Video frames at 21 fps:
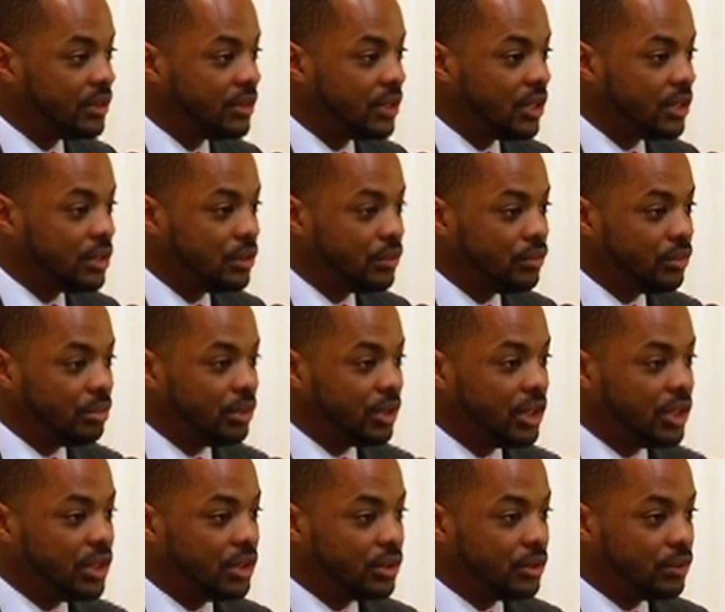Thank you for
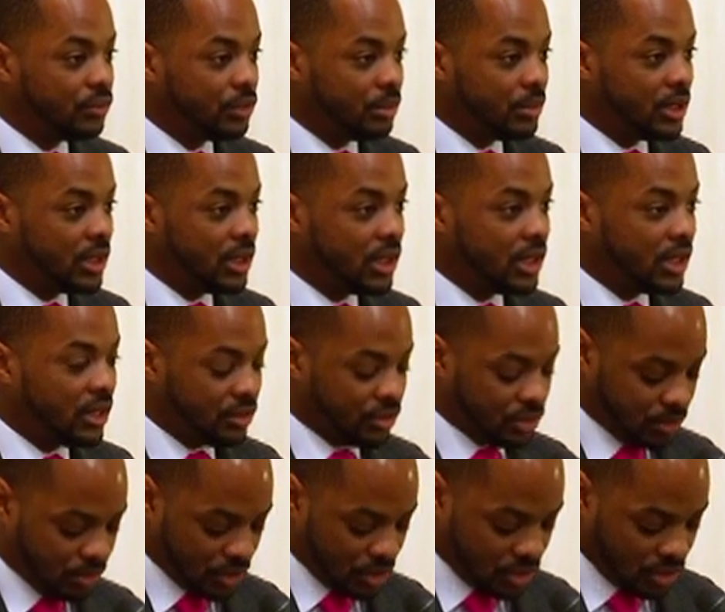being here from
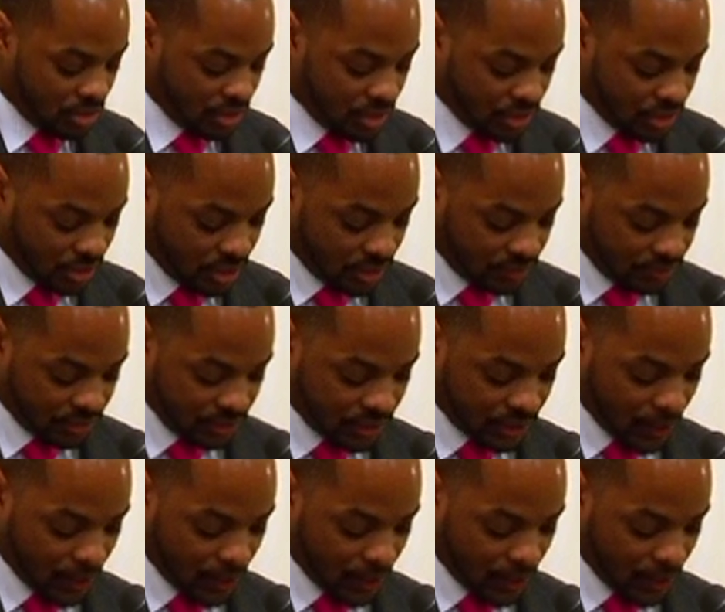Congressman Carney's office.